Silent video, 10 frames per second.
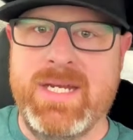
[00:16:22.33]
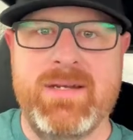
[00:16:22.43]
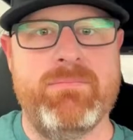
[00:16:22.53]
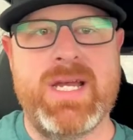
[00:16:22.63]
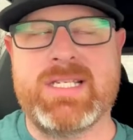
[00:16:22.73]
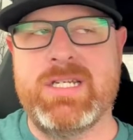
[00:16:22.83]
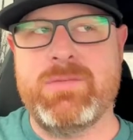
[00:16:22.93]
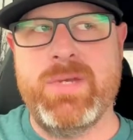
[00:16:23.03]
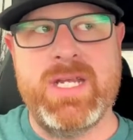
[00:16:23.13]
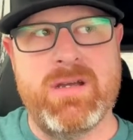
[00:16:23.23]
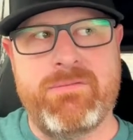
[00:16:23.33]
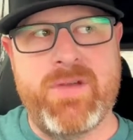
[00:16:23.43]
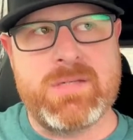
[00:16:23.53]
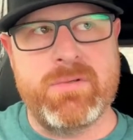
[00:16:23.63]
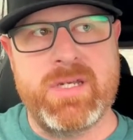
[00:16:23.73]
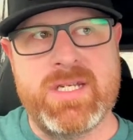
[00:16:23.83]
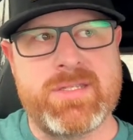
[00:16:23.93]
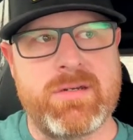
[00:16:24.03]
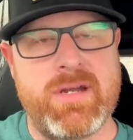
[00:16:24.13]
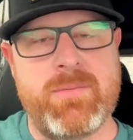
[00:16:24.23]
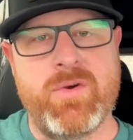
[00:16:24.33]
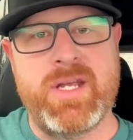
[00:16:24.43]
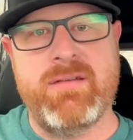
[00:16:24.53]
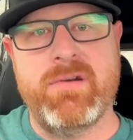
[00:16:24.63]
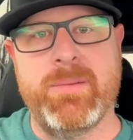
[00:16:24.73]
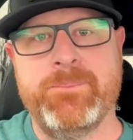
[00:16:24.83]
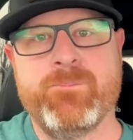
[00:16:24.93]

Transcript: Message me on Facebook, Instagram, whatever.